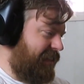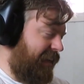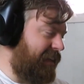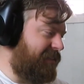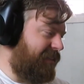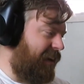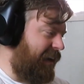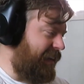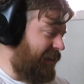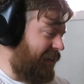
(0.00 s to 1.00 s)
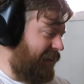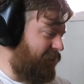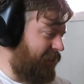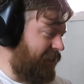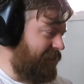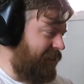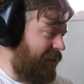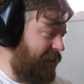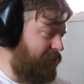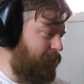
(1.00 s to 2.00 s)
and inside everything's
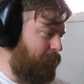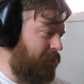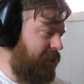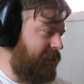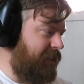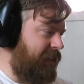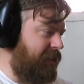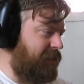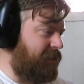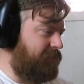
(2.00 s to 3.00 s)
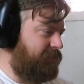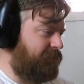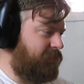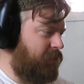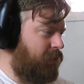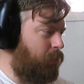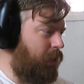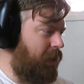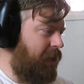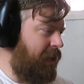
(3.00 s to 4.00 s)
even more detailed.
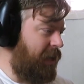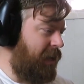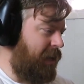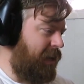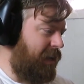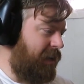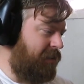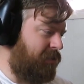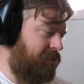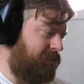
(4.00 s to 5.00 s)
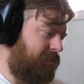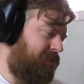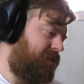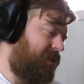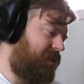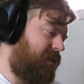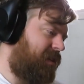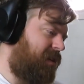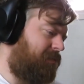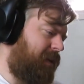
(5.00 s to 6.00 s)
Wow.
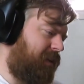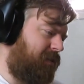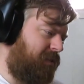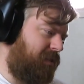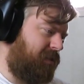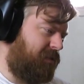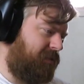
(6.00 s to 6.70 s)
Oh my goodness.